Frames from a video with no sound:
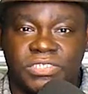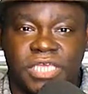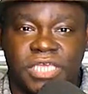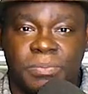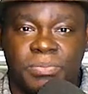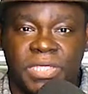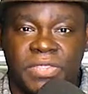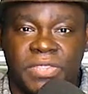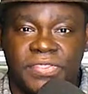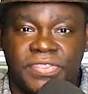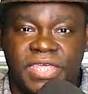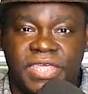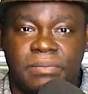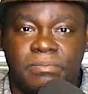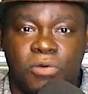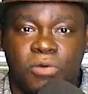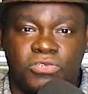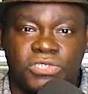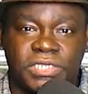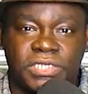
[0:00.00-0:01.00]
simply the
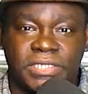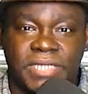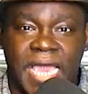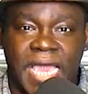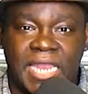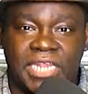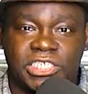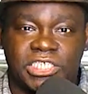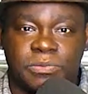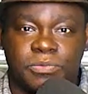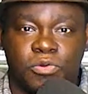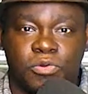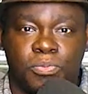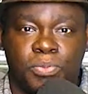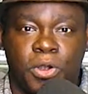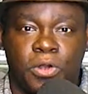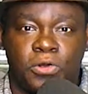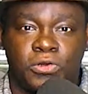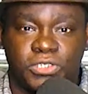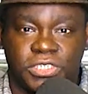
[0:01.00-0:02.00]
most knowledgeable
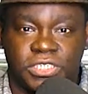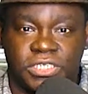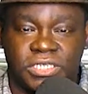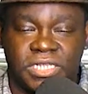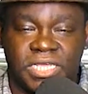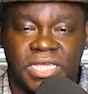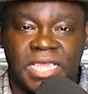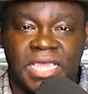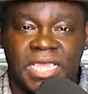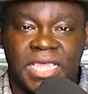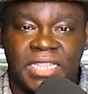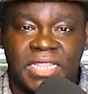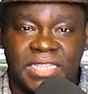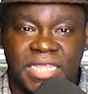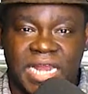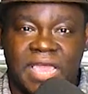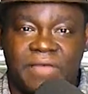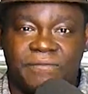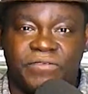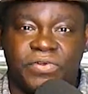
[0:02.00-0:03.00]
person
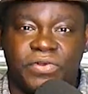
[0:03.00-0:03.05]
that I've